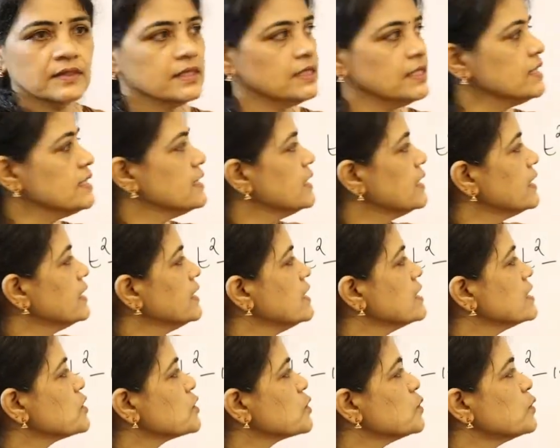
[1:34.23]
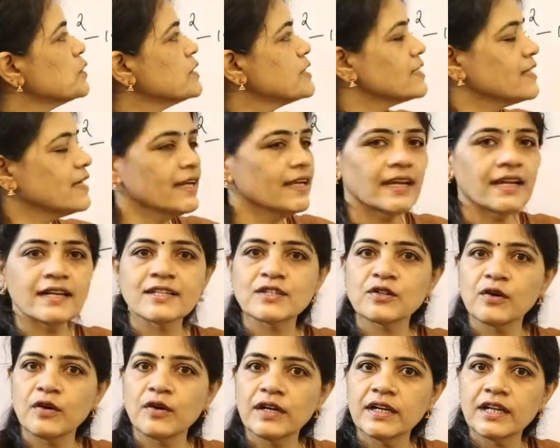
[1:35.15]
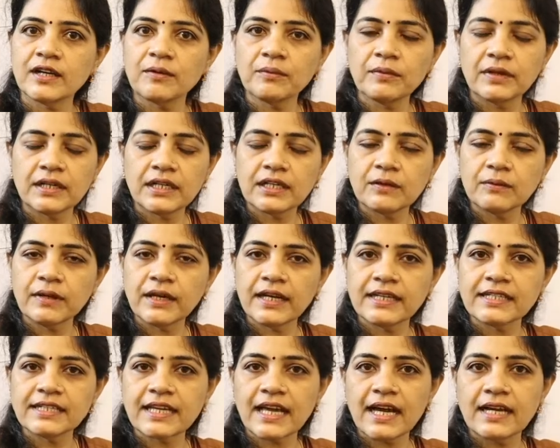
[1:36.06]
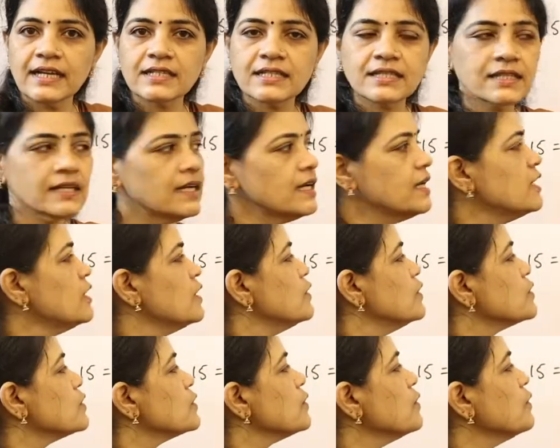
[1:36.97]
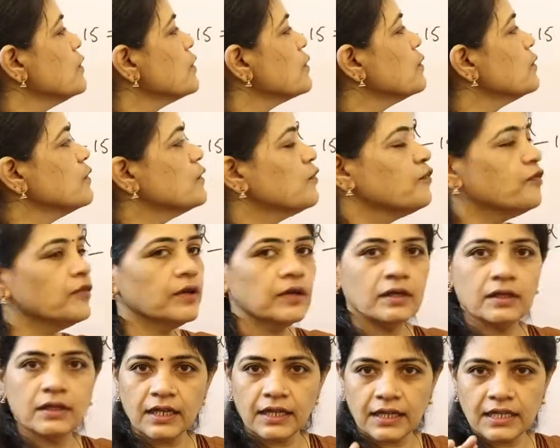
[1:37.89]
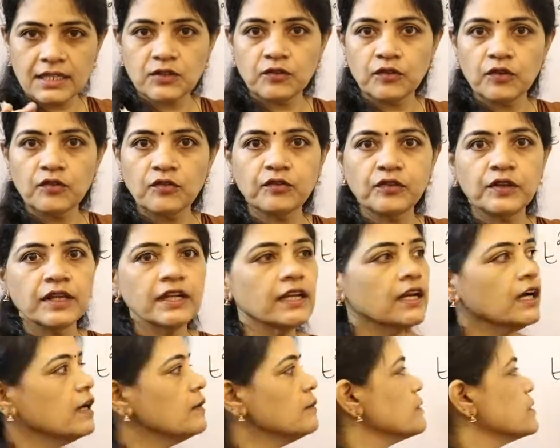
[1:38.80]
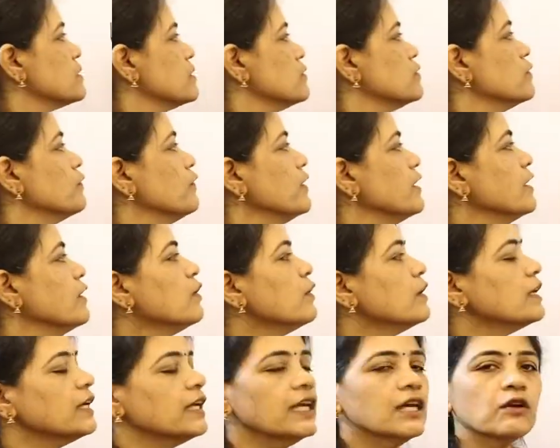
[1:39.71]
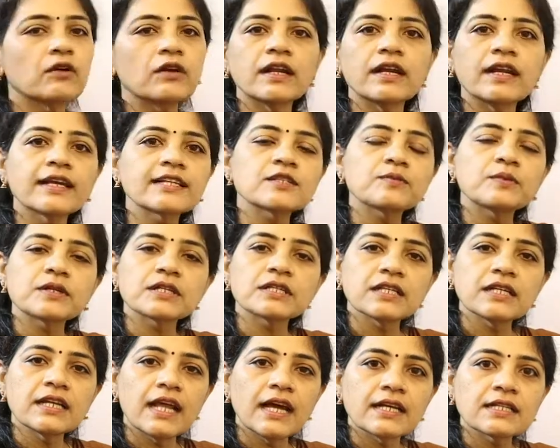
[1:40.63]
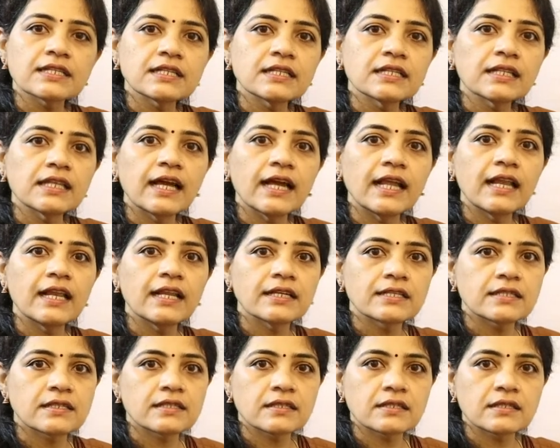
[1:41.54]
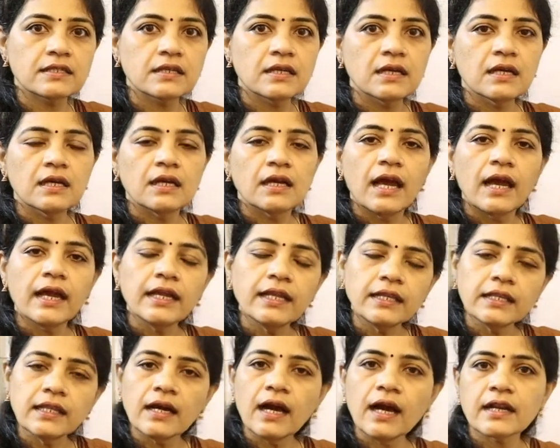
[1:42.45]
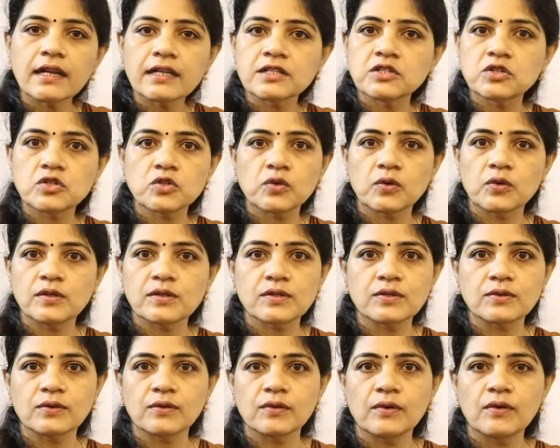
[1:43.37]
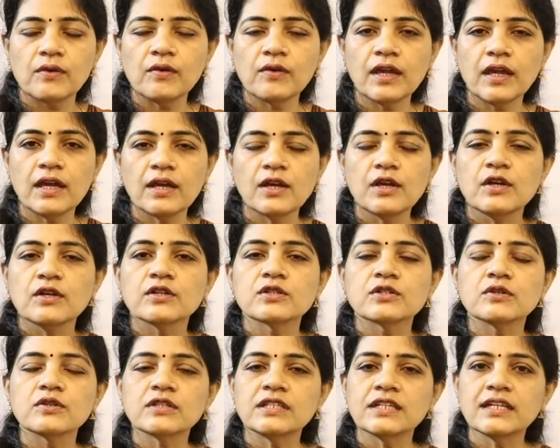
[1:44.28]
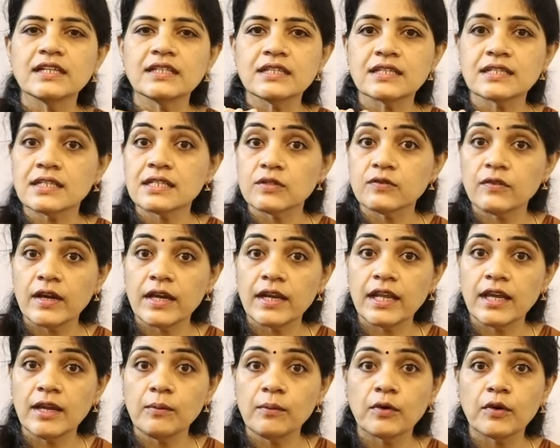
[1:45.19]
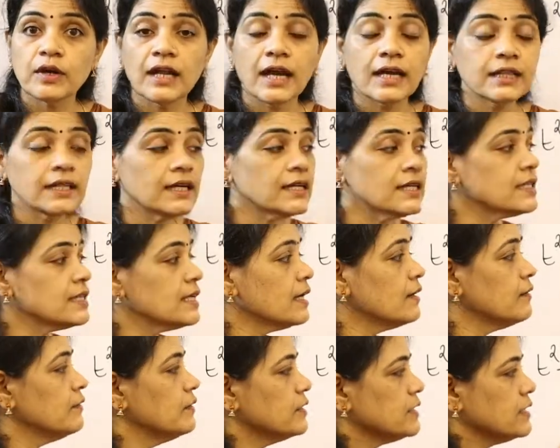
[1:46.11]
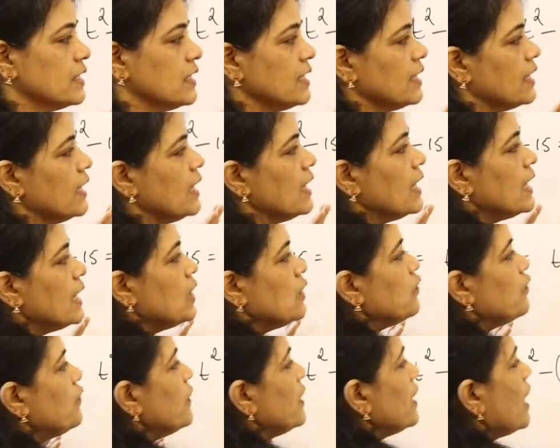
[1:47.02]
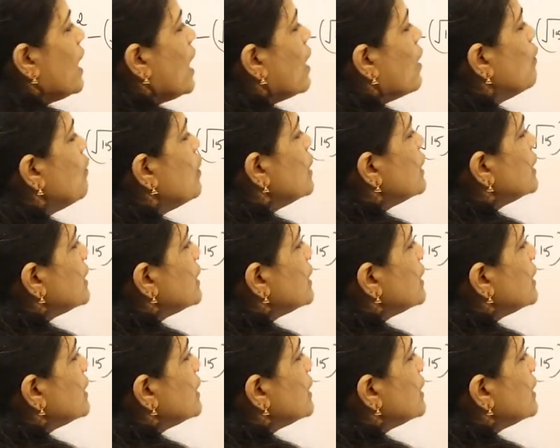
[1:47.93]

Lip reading: See children, this root sign and square term get cancelled. So root that is 15 comes. So we got equivalent expression as in the LHS, in the RHS also. Okay. So children, this is very important. Others, see, if we have